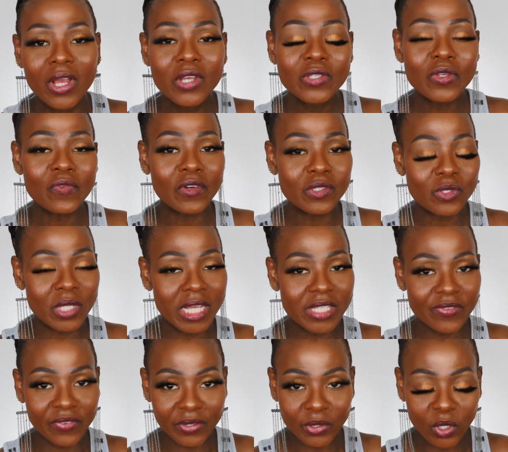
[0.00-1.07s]
So for today's
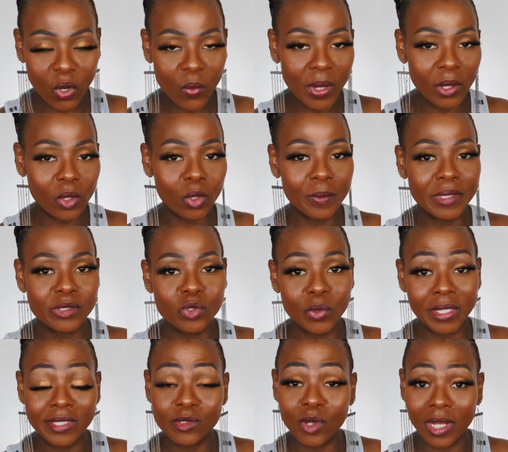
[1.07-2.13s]
video, we're going to be
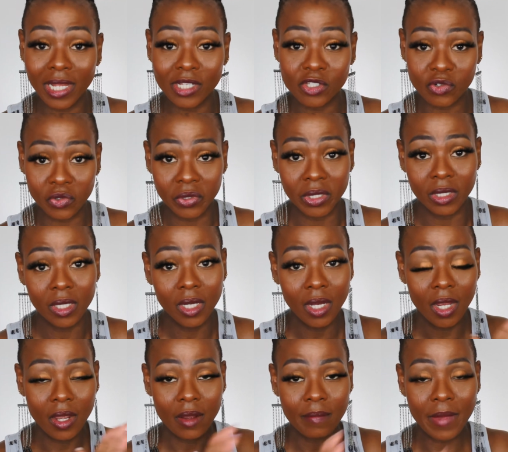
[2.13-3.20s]
doing Dollar Tree
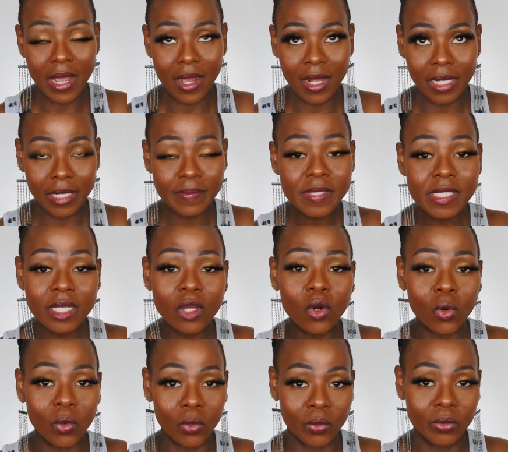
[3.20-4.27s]
lipstick
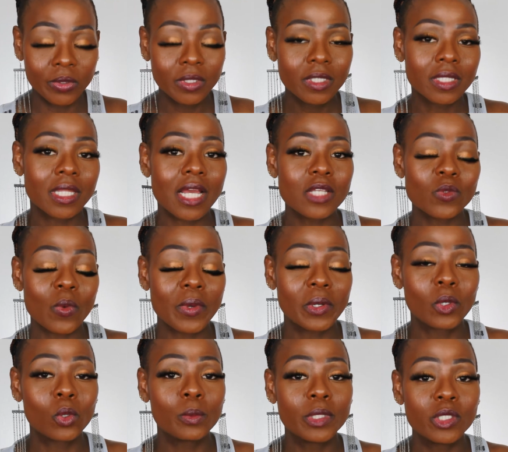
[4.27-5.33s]
haul. That's what we're
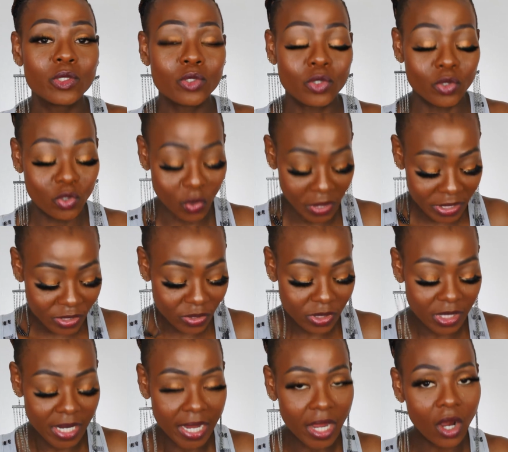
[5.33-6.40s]
going to be doing
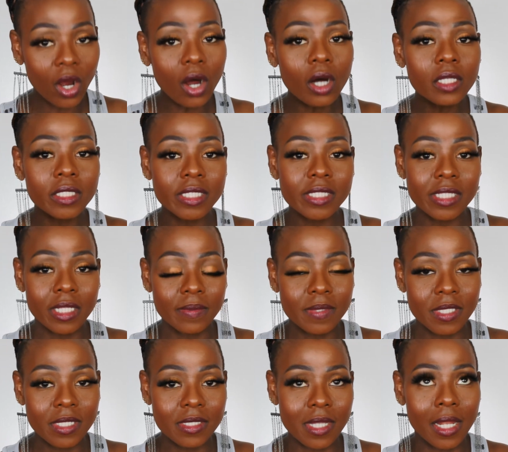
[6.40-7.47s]
today. All these
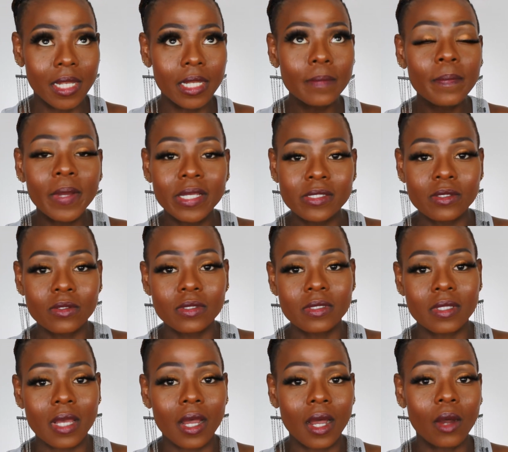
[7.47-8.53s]
lipsticks and lip pencils
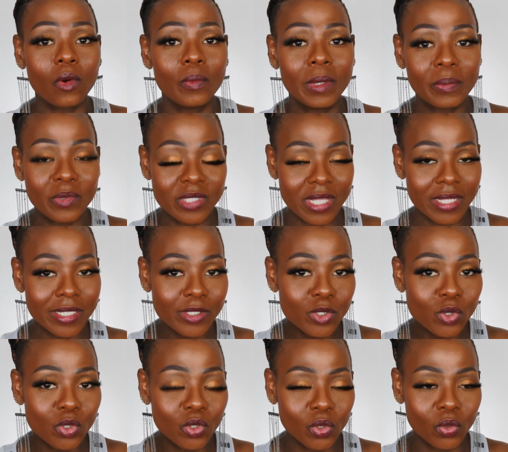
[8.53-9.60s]
that I will be presenting
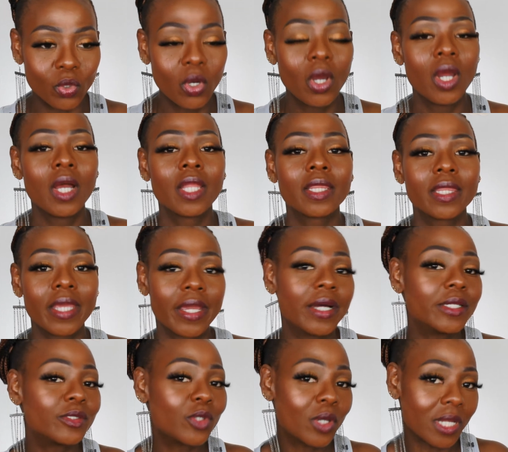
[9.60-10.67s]
to you, they
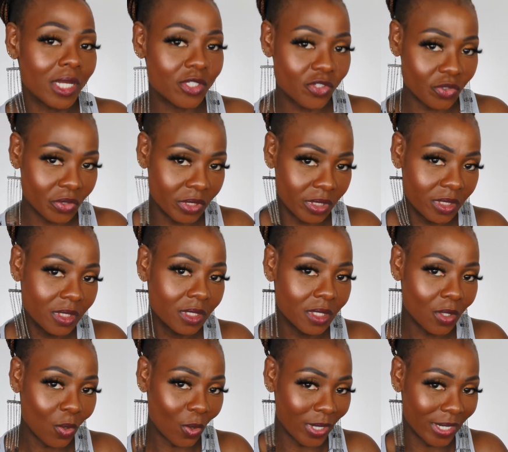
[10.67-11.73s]
are Dollar Tree
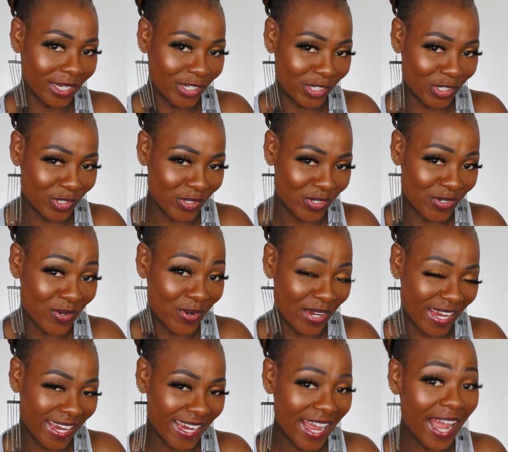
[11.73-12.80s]
collections.
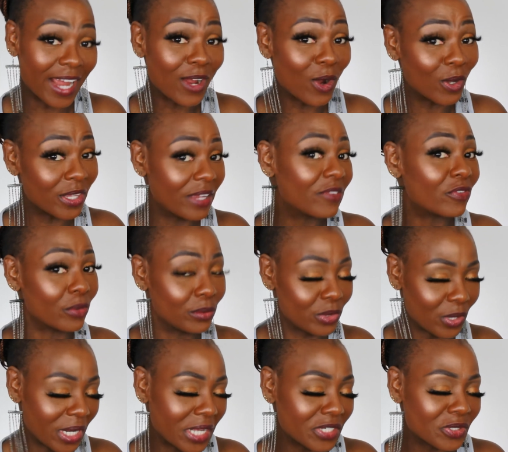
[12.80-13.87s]
Okay, I got them from
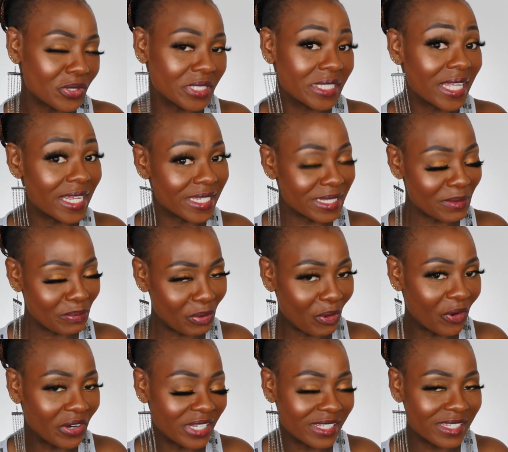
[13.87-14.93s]
Dollar Tree. That's the
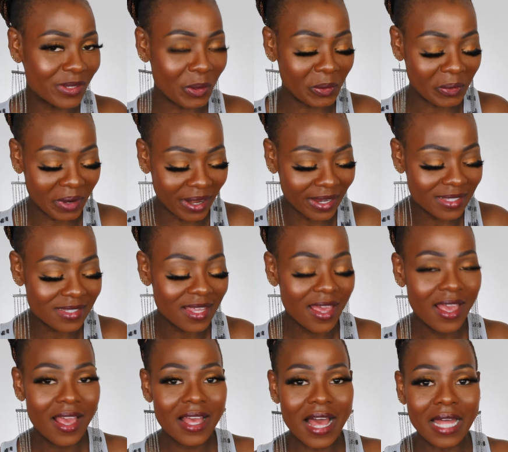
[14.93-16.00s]
point. All right,
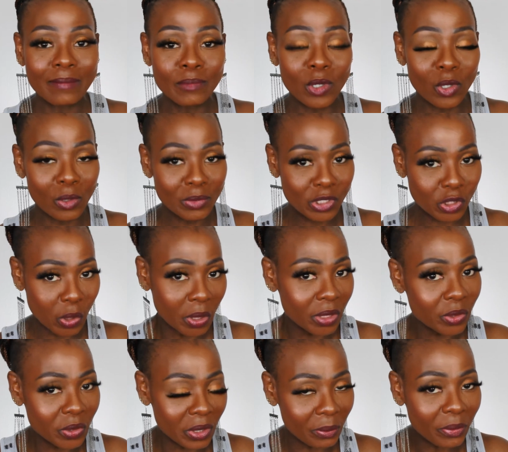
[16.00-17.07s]
I'm going to be showing
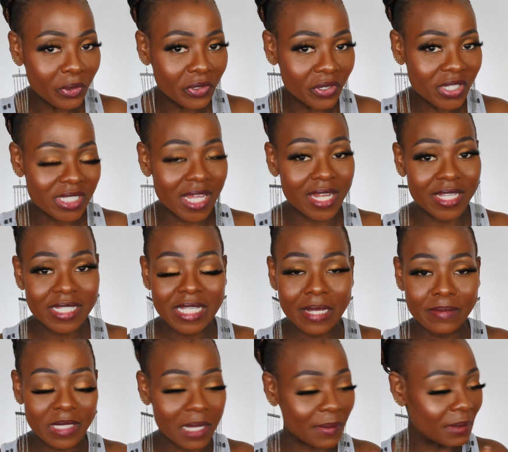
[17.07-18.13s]
you the product at the same
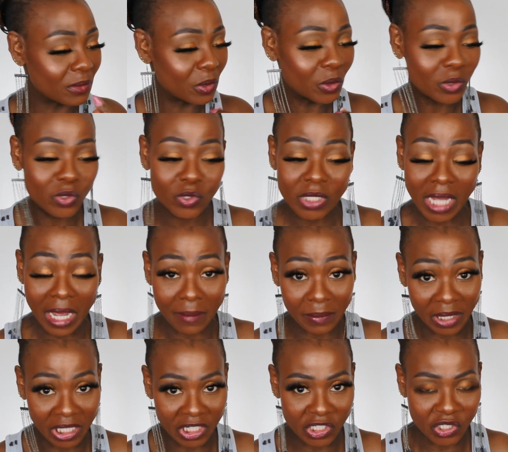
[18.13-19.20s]
time I'm going to do the
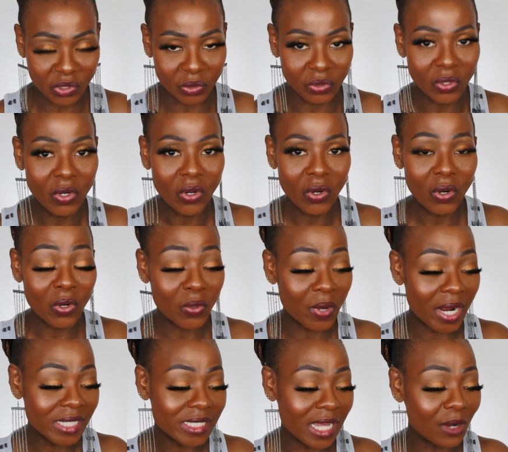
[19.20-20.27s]
application. All
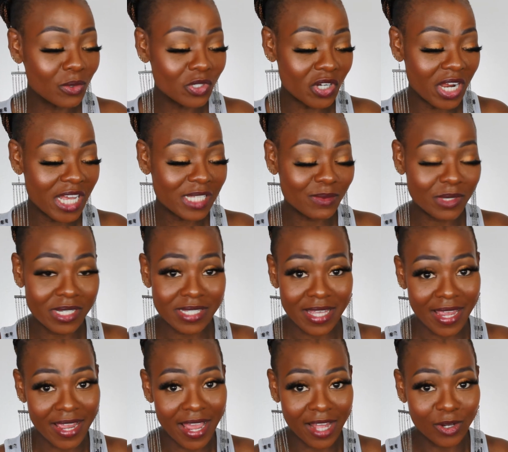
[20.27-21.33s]
right, I will try as much as I
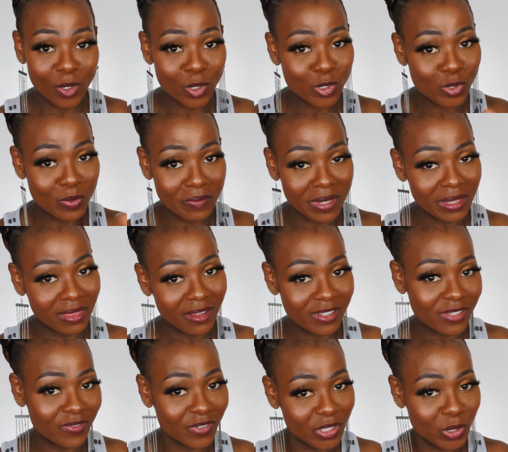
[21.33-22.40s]
can not to make
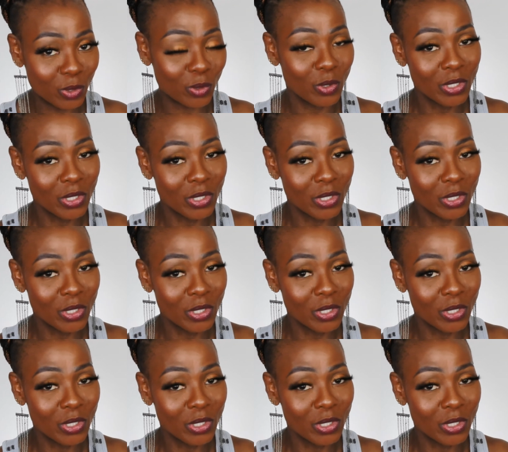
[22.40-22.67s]
this video